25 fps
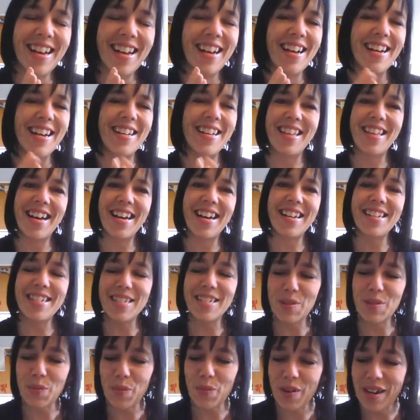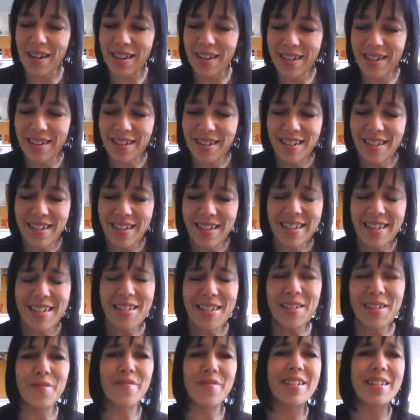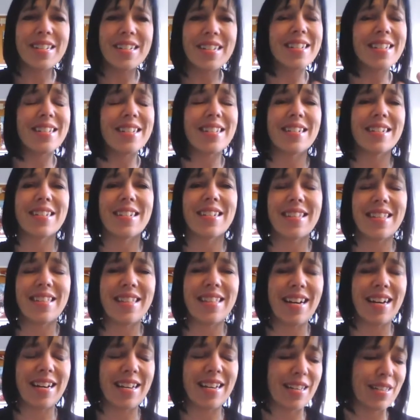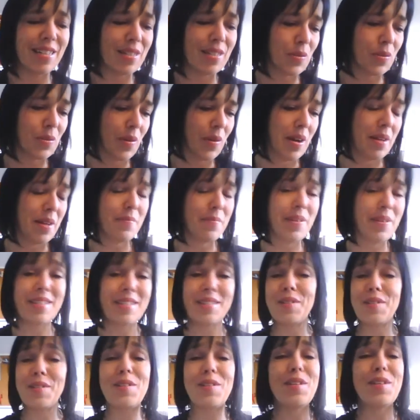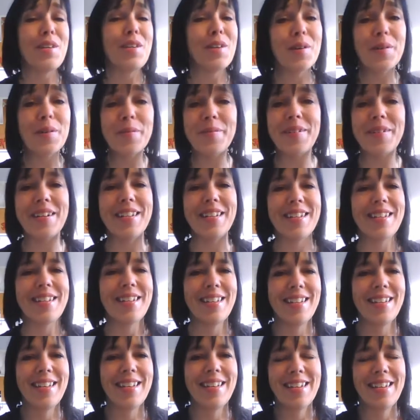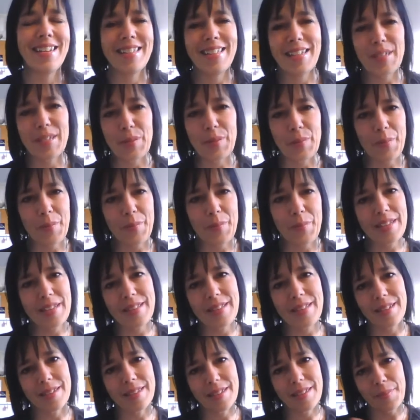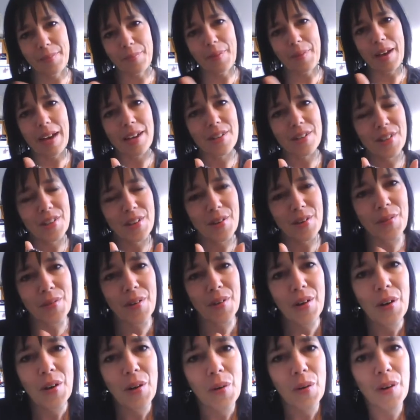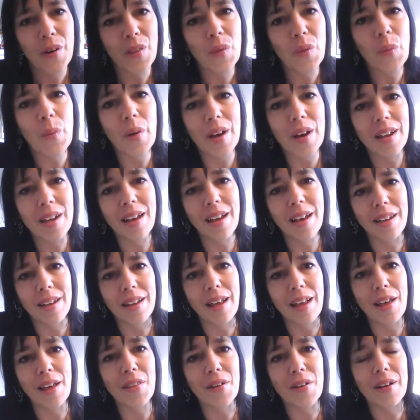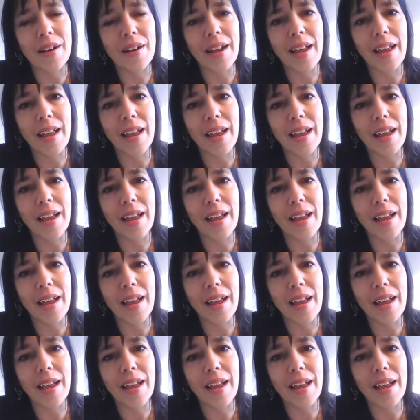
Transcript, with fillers: And that is what enriches us. That is what makes us human. That's what makes us compassionate with one another.